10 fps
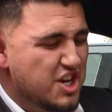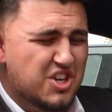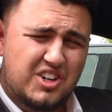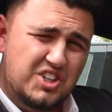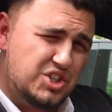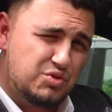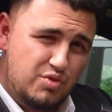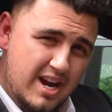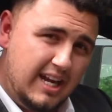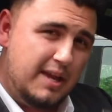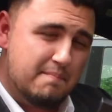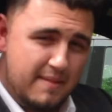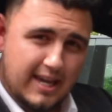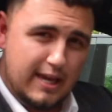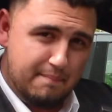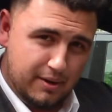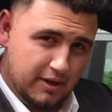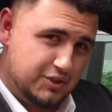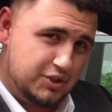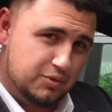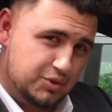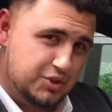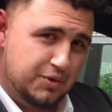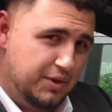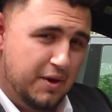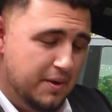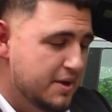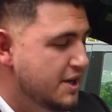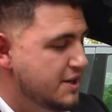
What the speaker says: You can just really make it personal to you.